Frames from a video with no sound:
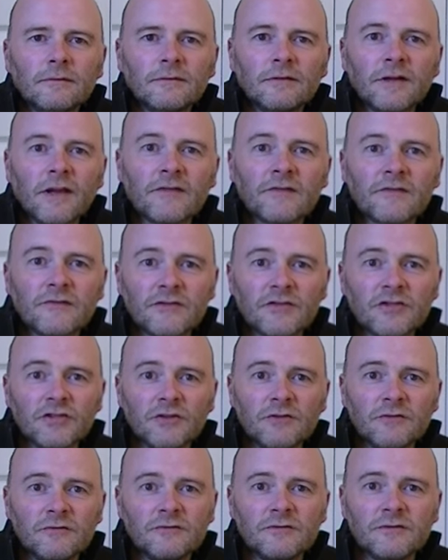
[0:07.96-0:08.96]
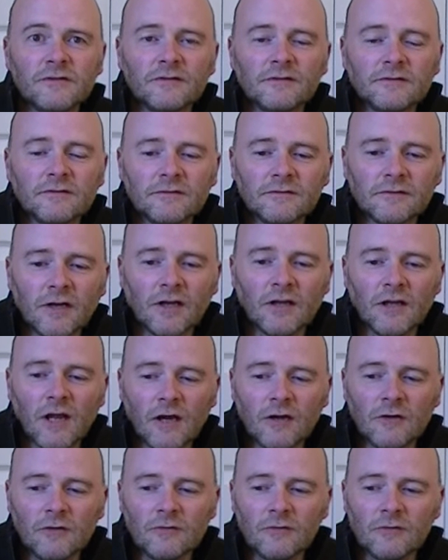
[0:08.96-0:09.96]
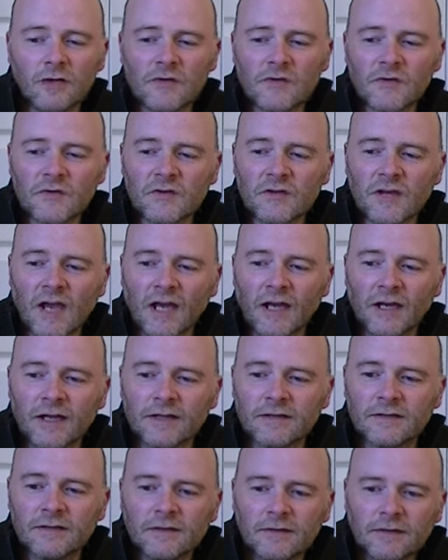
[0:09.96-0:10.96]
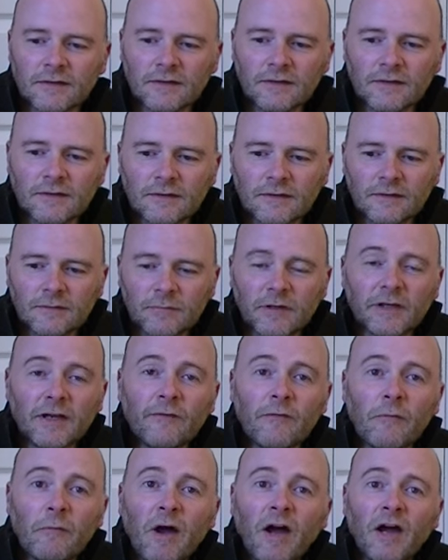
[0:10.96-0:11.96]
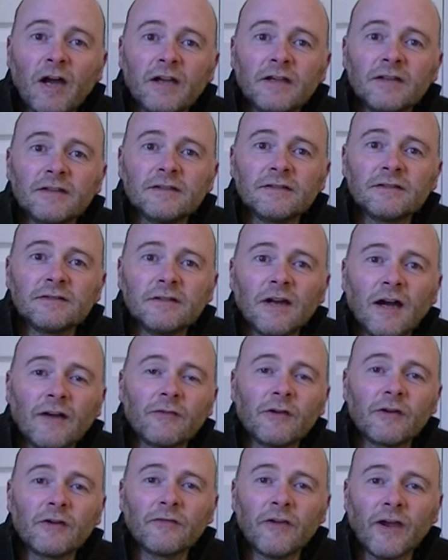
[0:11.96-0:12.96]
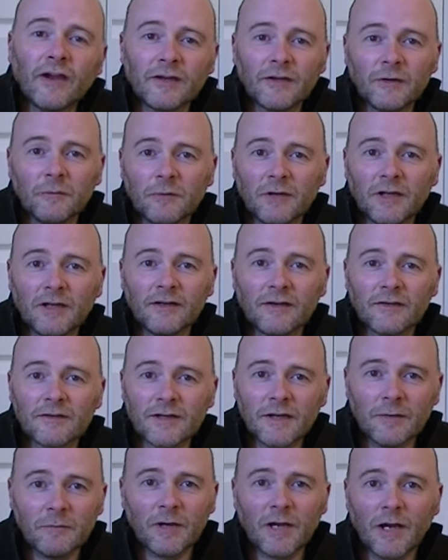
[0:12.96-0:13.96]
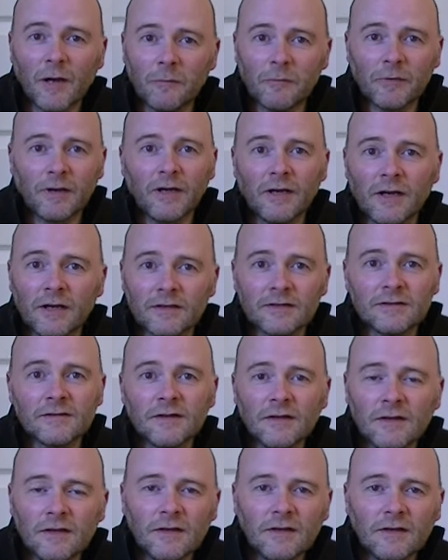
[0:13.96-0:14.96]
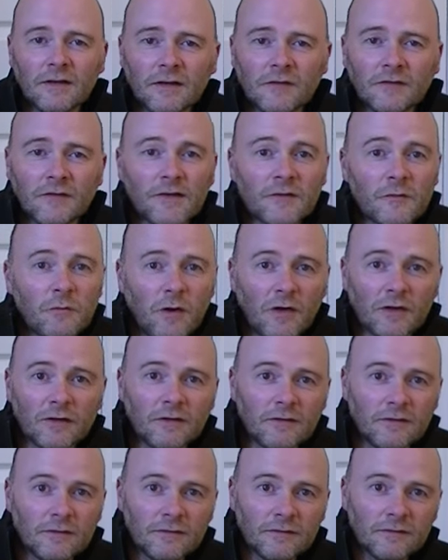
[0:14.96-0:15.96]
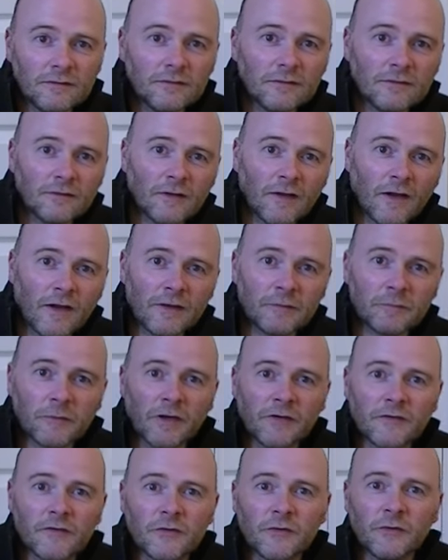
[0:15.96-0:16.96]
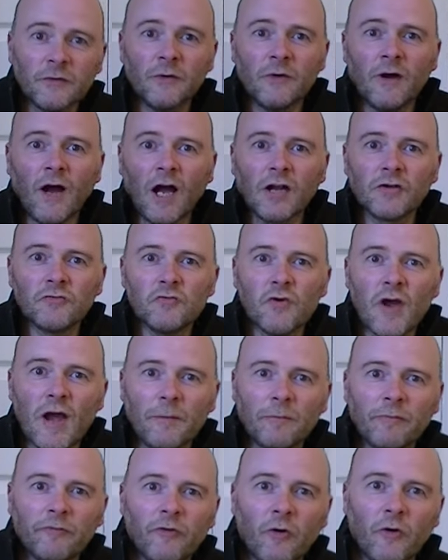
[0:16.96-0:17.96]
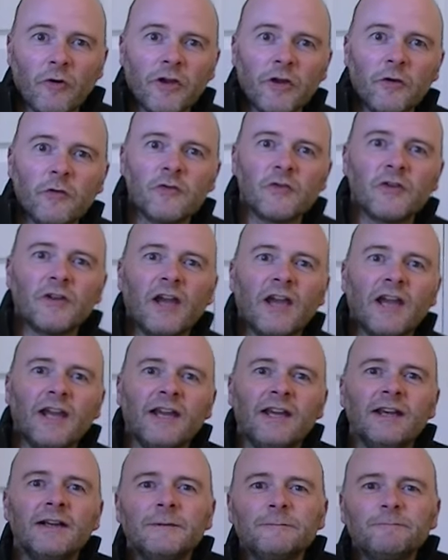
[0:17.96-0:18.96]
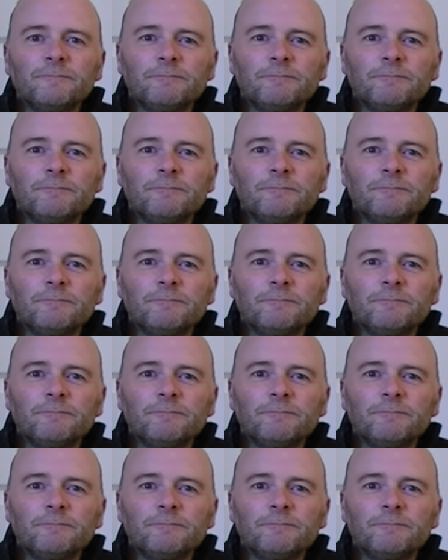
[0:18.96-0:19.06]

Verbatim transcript: destitute and alone and sad but never mind I've got a vacuum cleaner to keep me company and this one I'm going to unwrap for you today